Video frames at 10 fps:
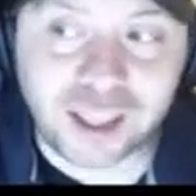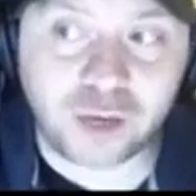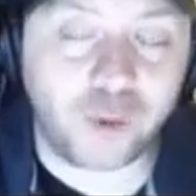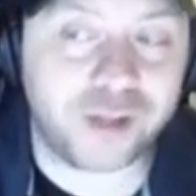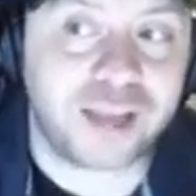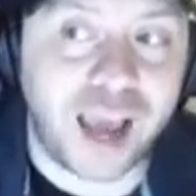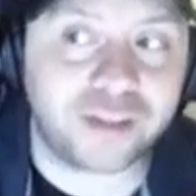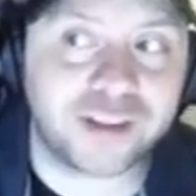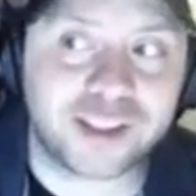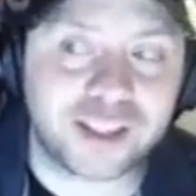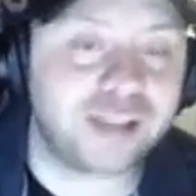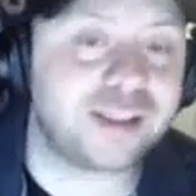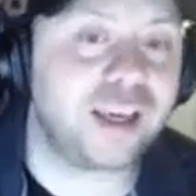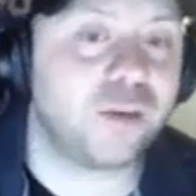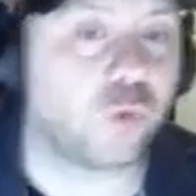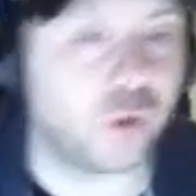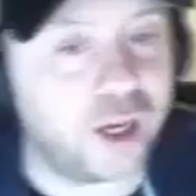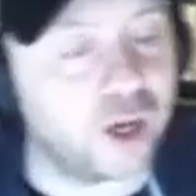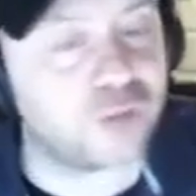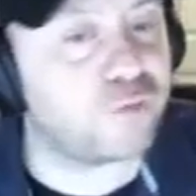when Dallas said to him, well,
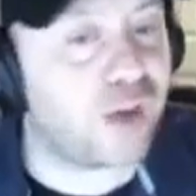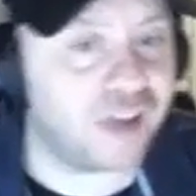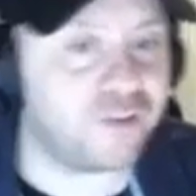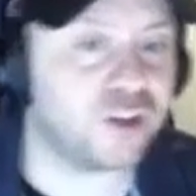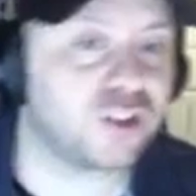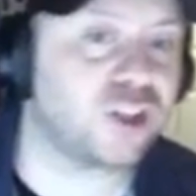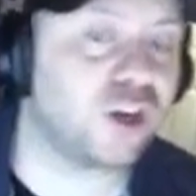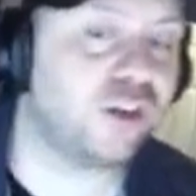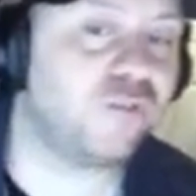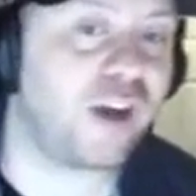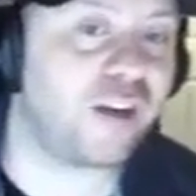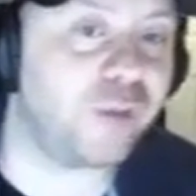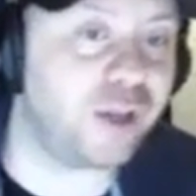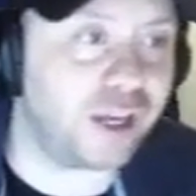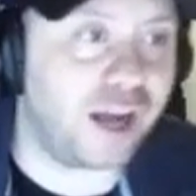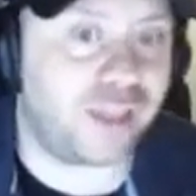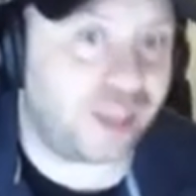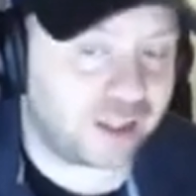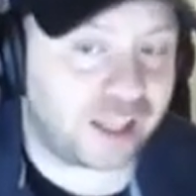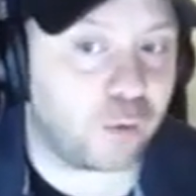here's 5 years, $35 million, I
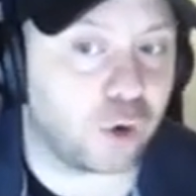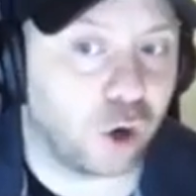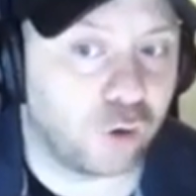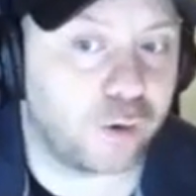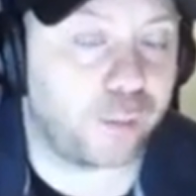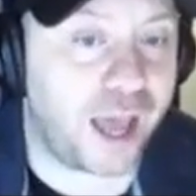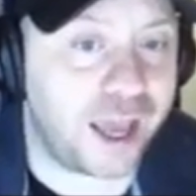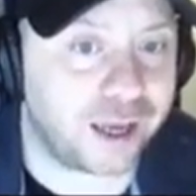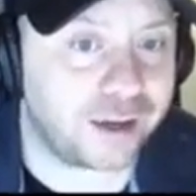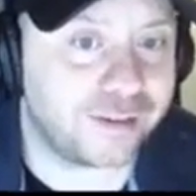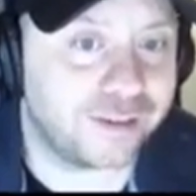think they were overpaying.